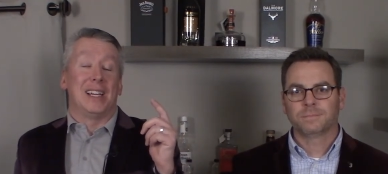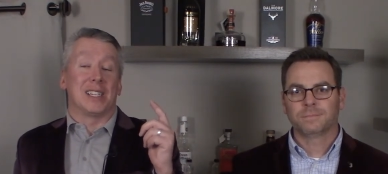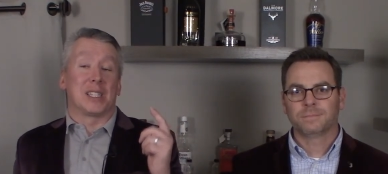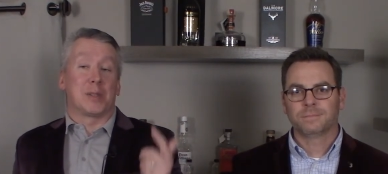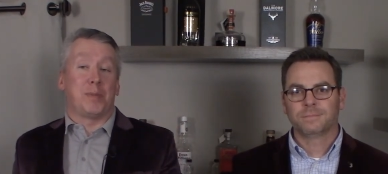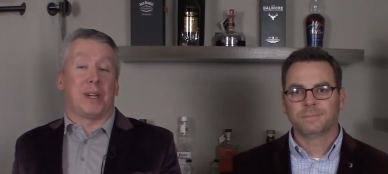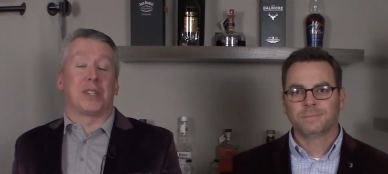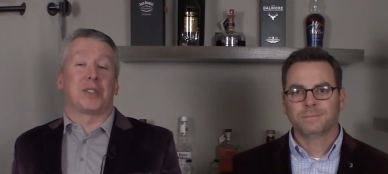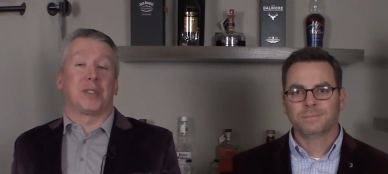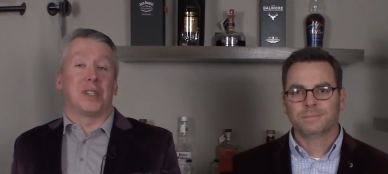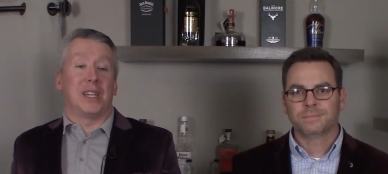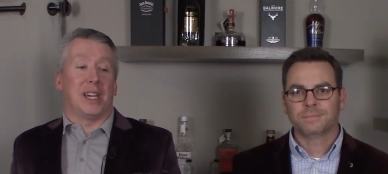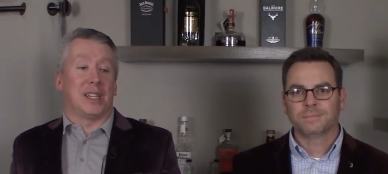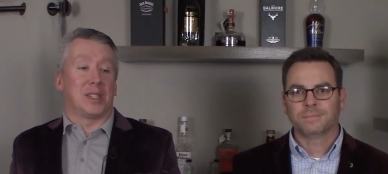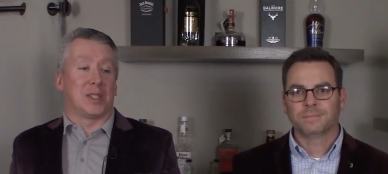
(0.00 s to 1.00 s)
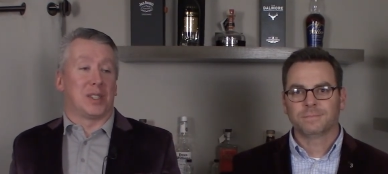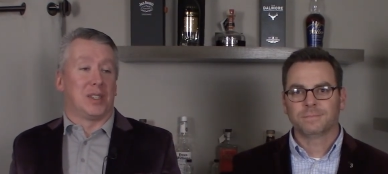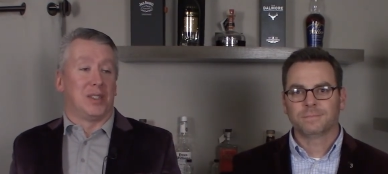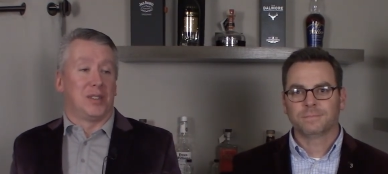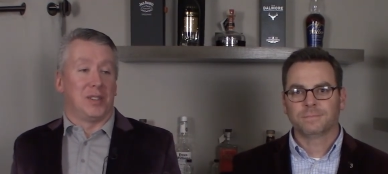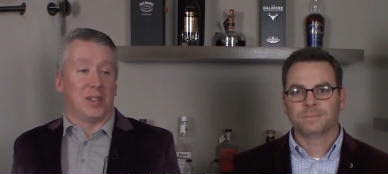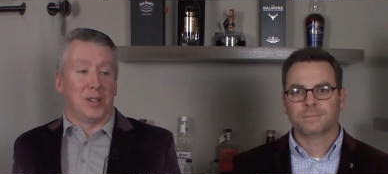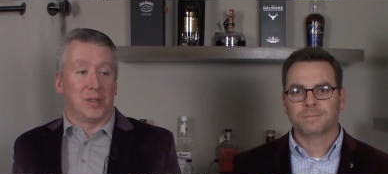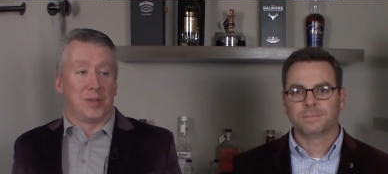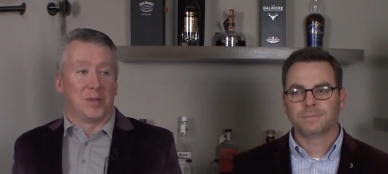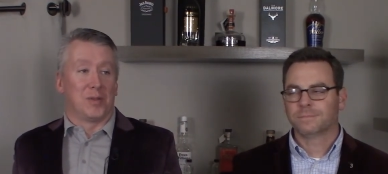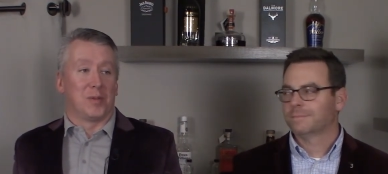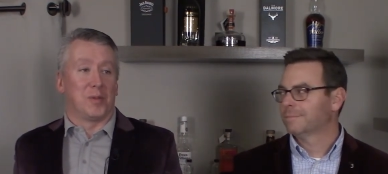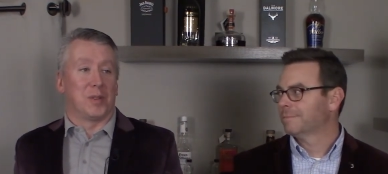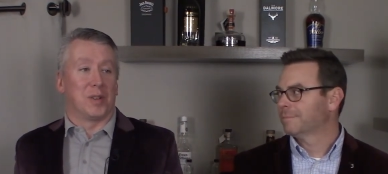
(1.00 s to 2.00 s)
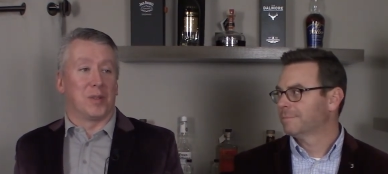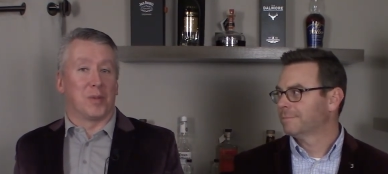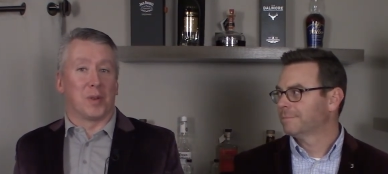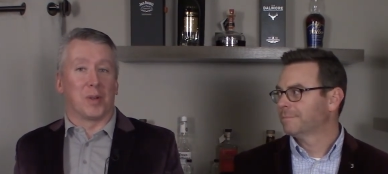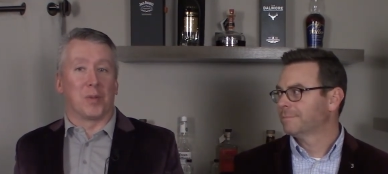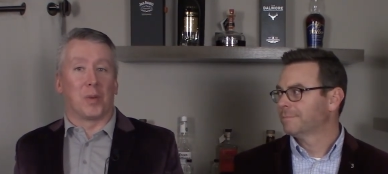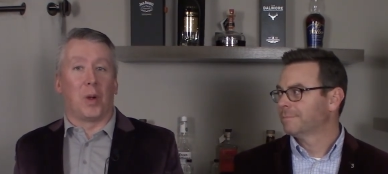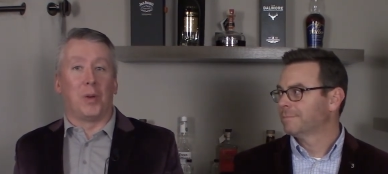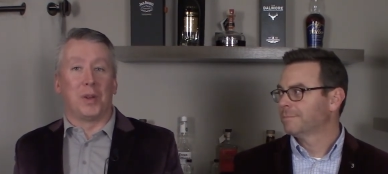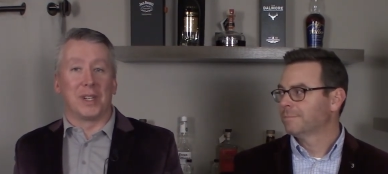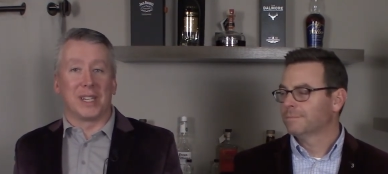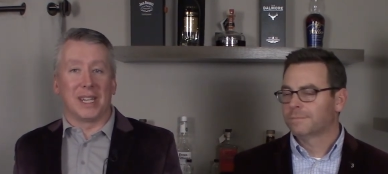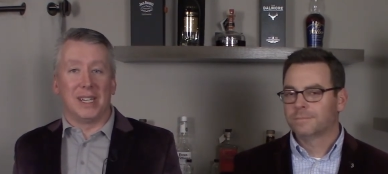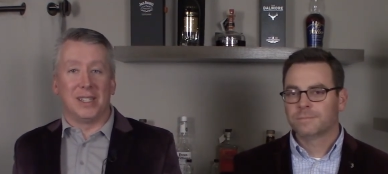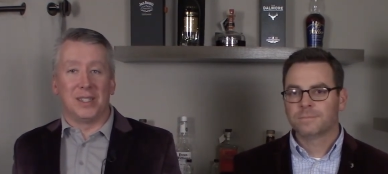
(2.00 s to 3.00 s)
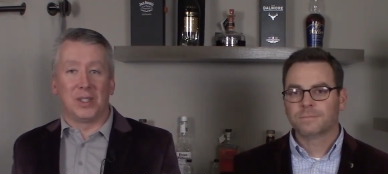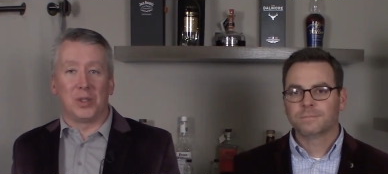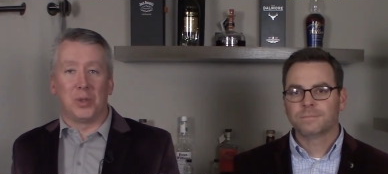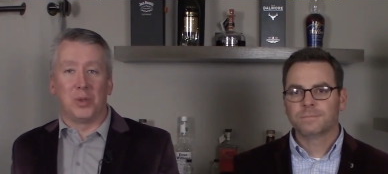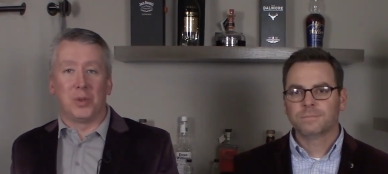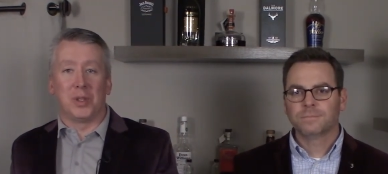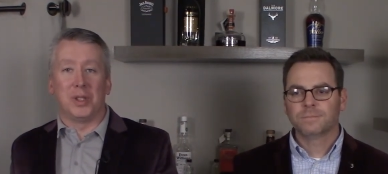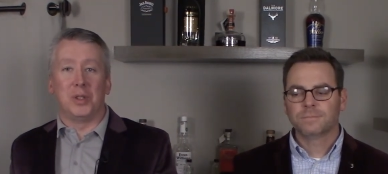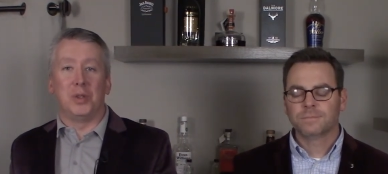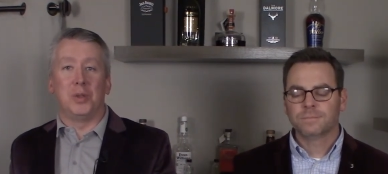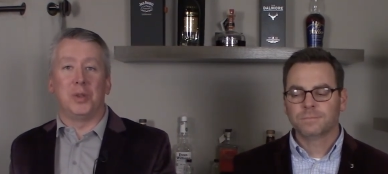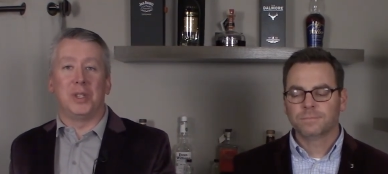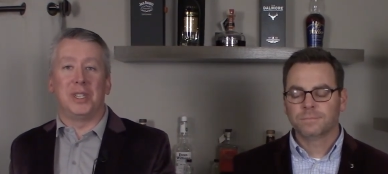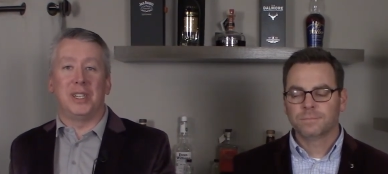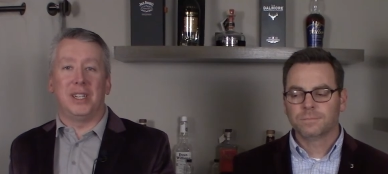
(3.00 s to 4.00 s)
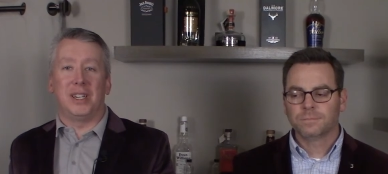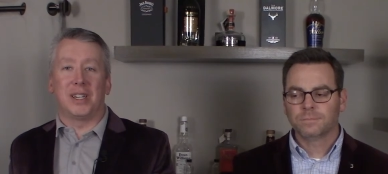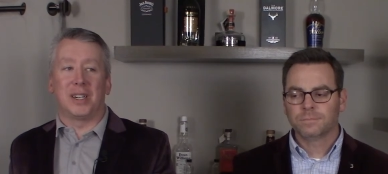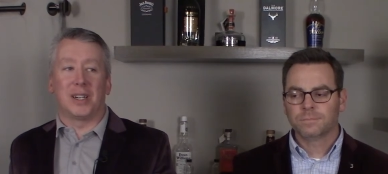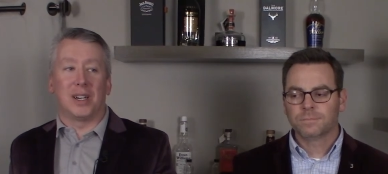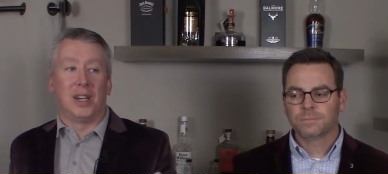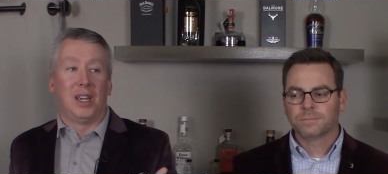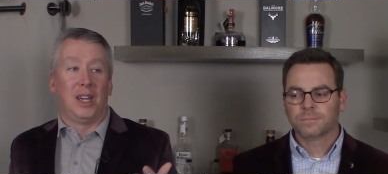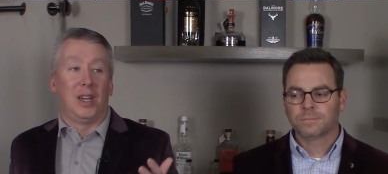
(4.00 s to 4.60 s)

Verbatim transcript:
Speaker 1: especially as you know we're, we're rolling into the new year.